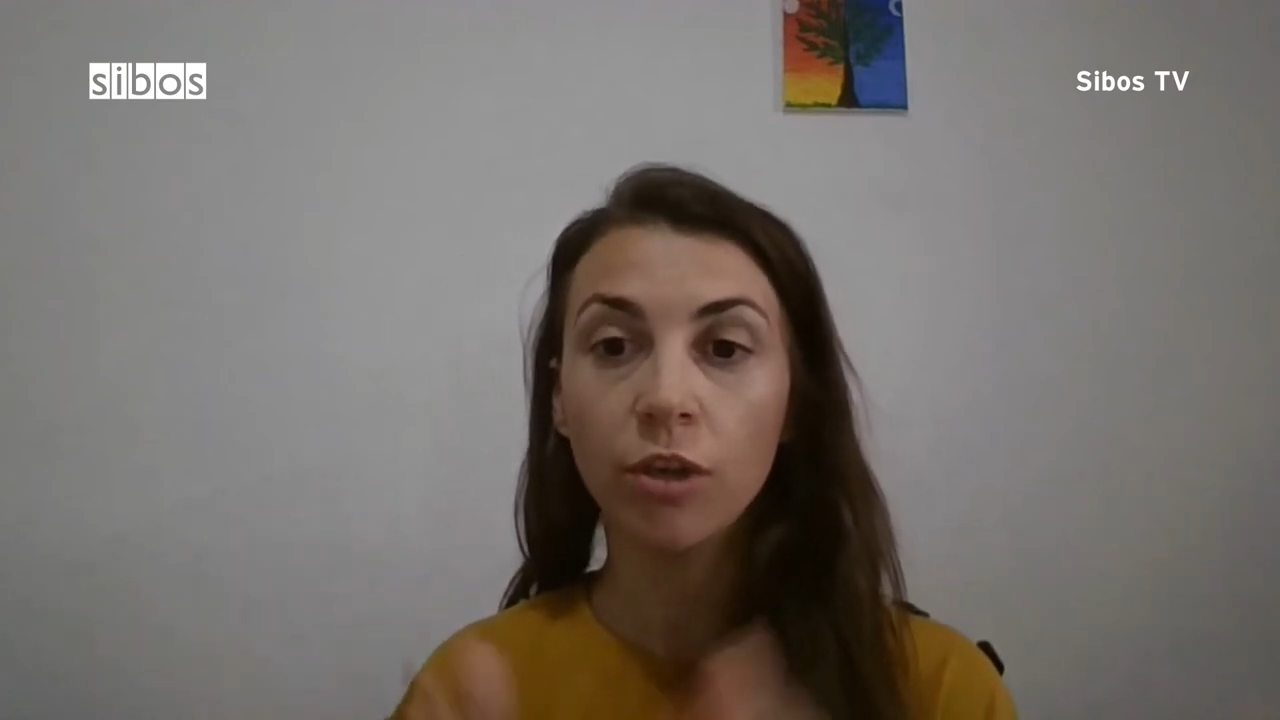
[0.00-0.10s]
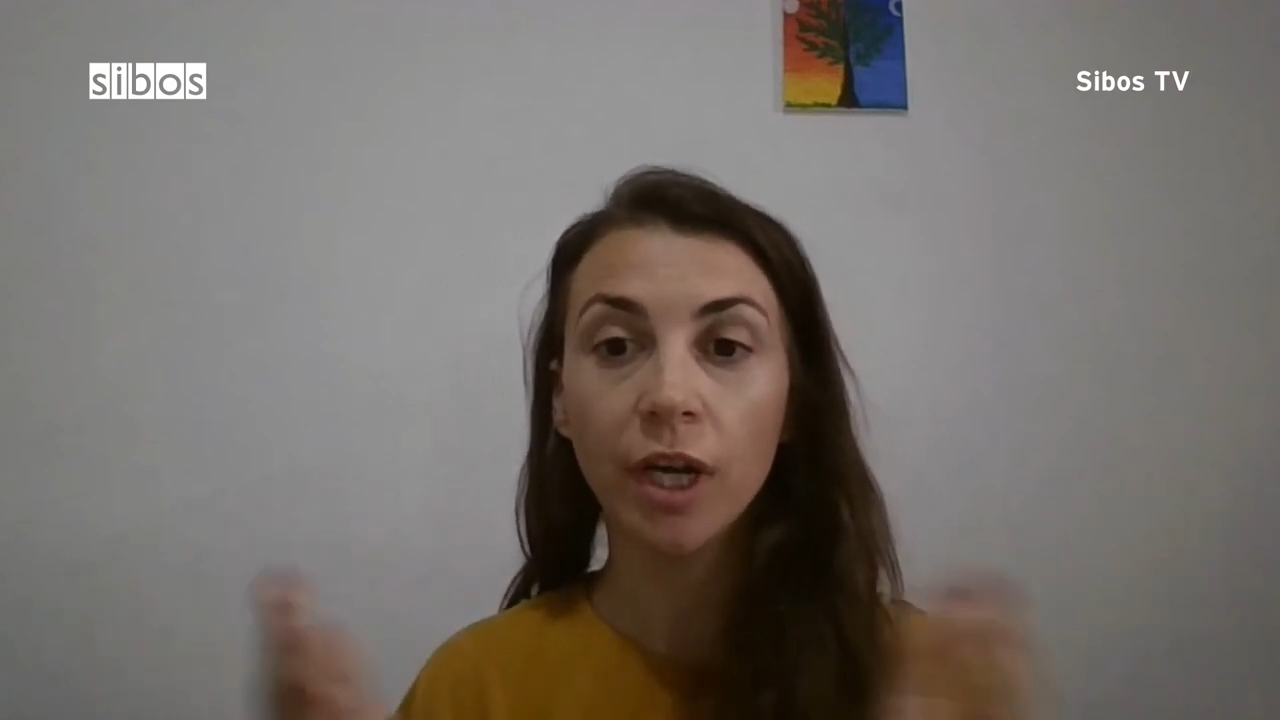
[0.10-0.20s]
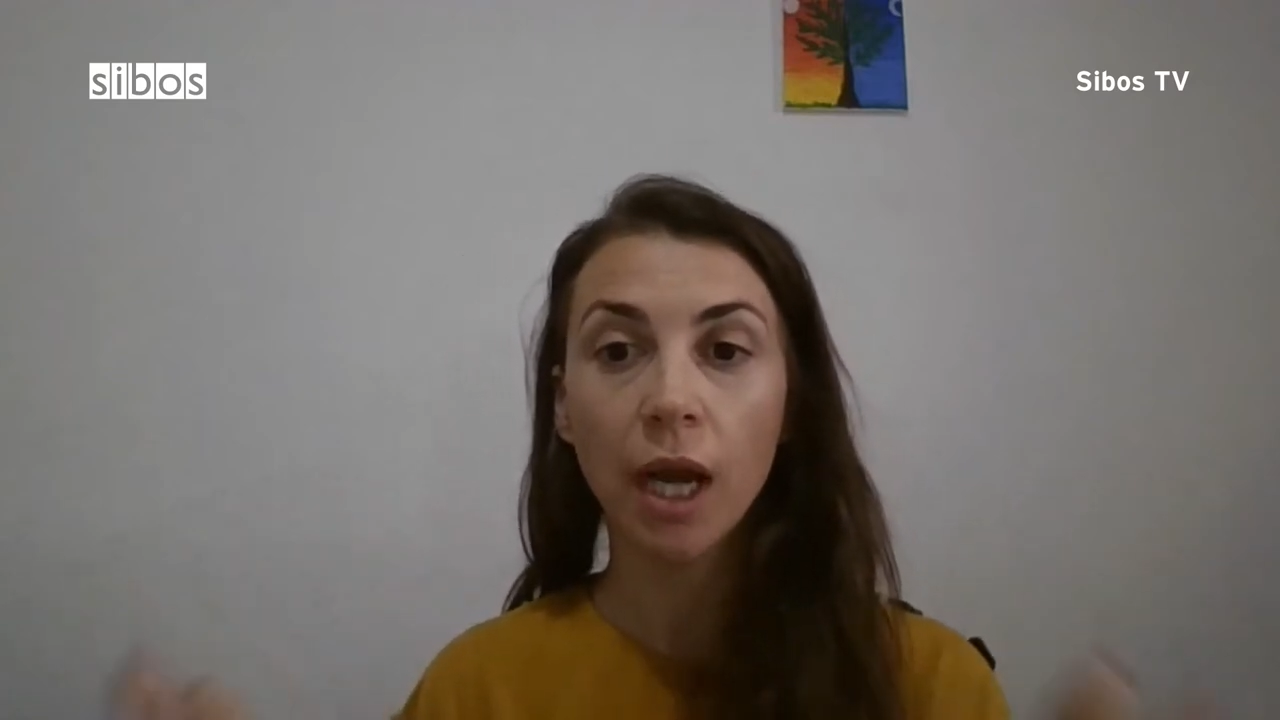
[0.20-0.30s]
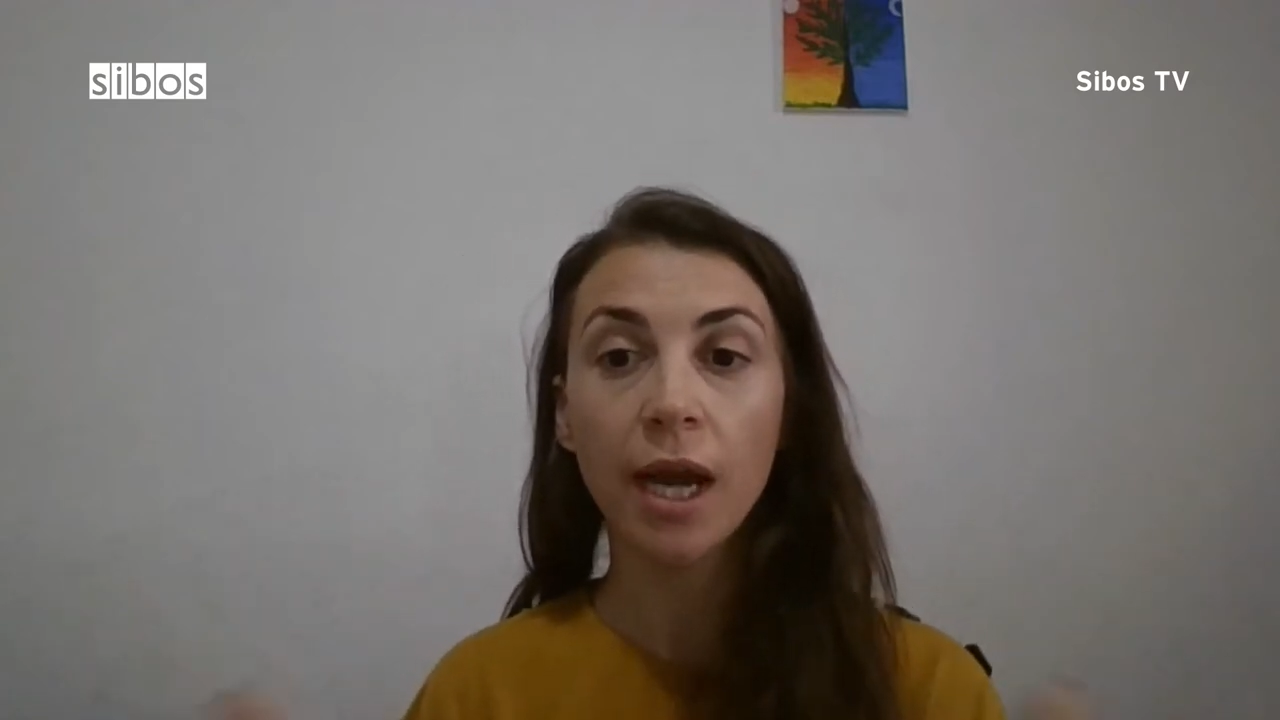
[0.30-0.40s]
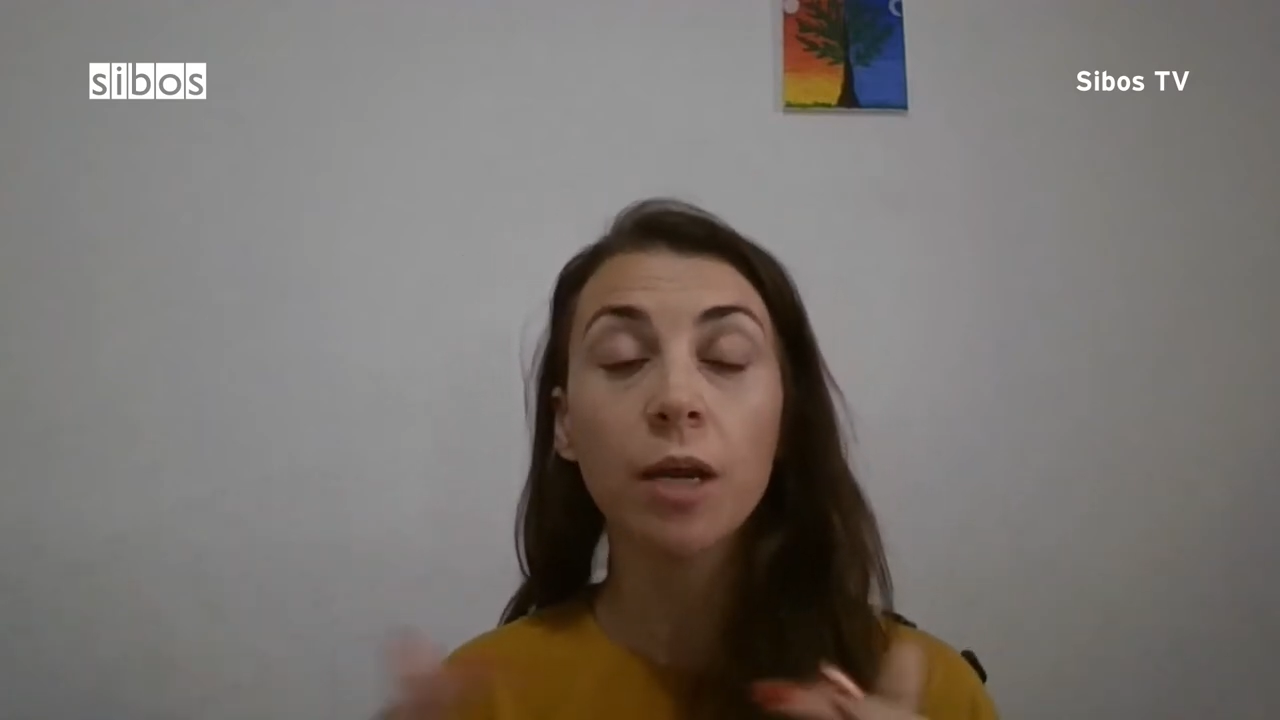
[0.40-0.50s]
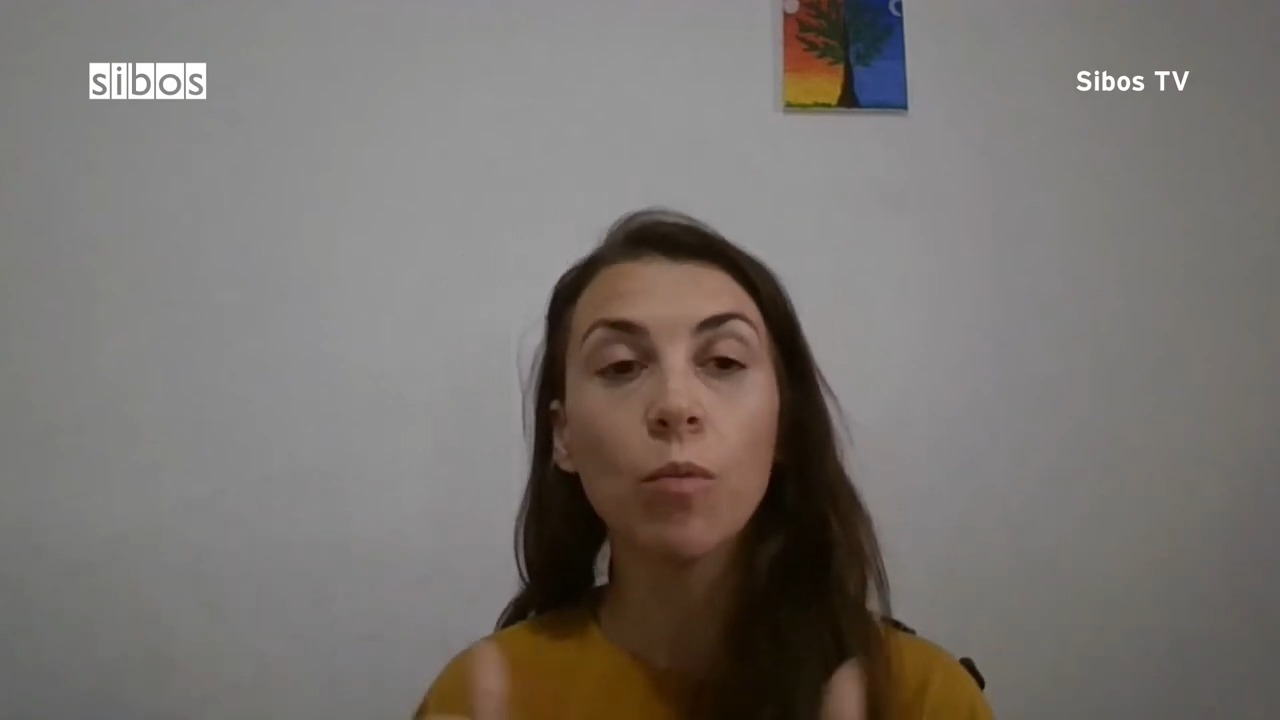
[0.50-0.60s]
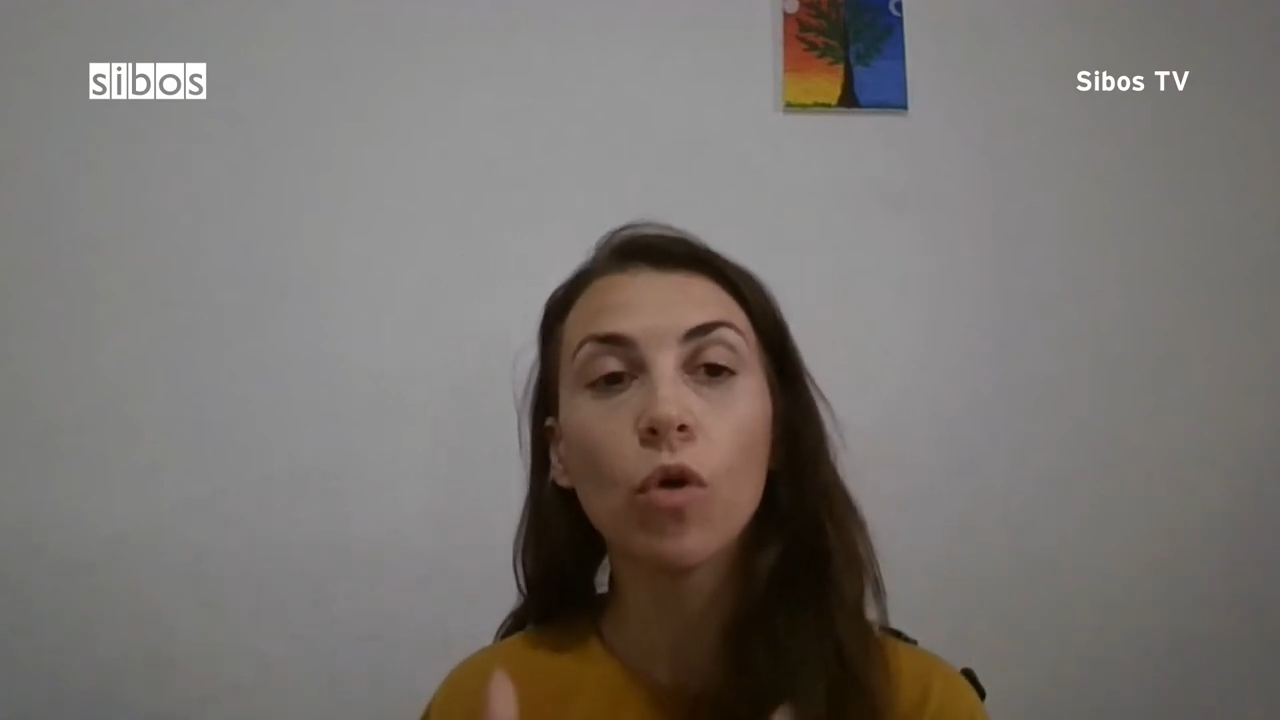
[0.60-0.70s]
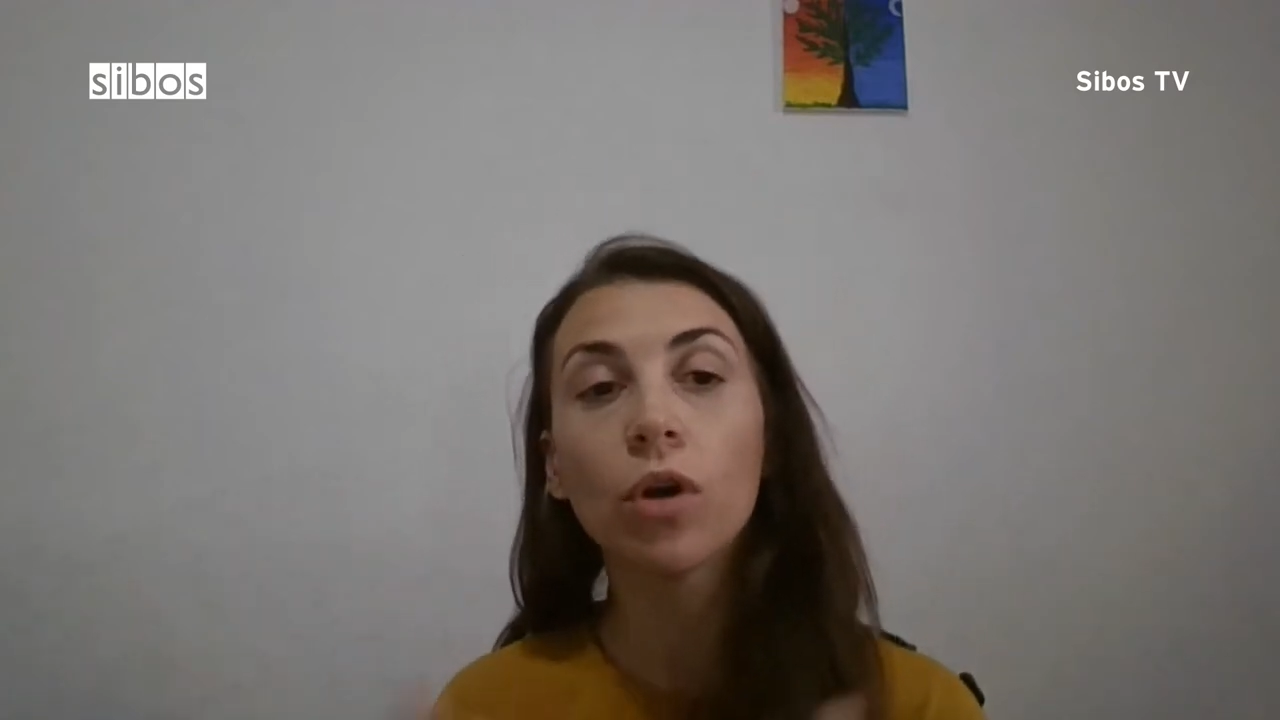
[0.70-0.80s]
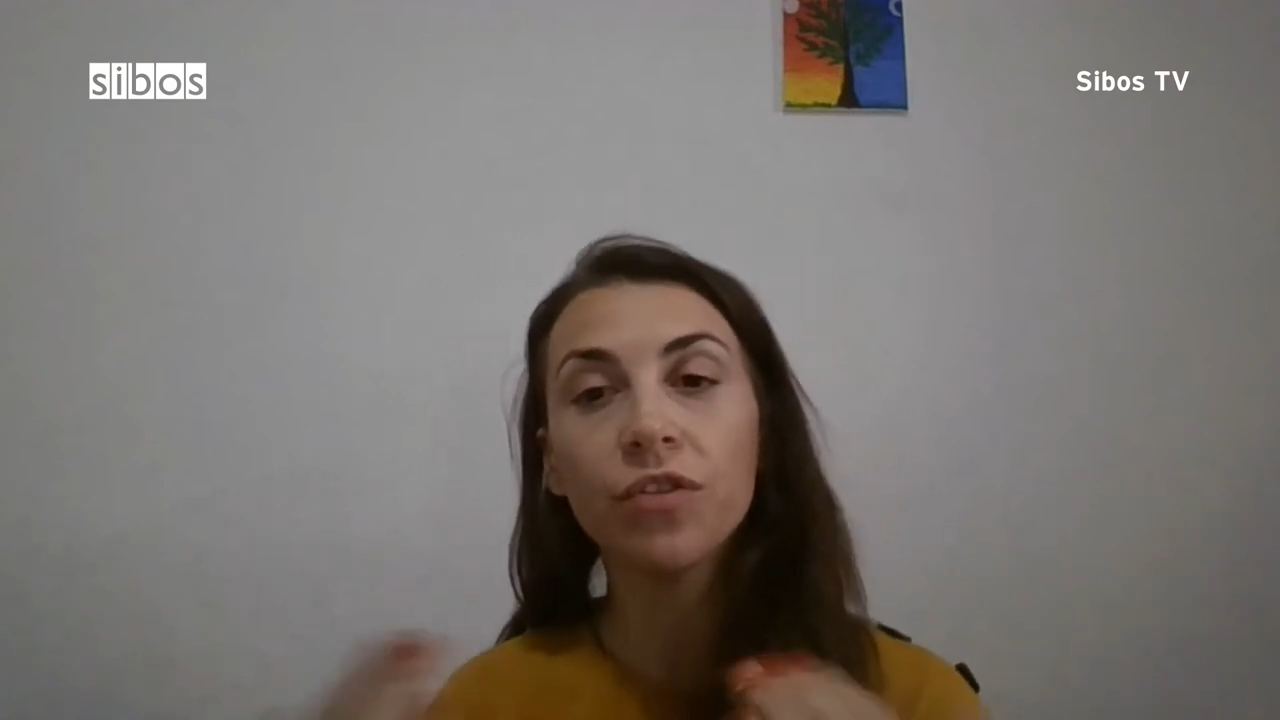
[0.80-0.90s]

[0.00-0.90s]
relying more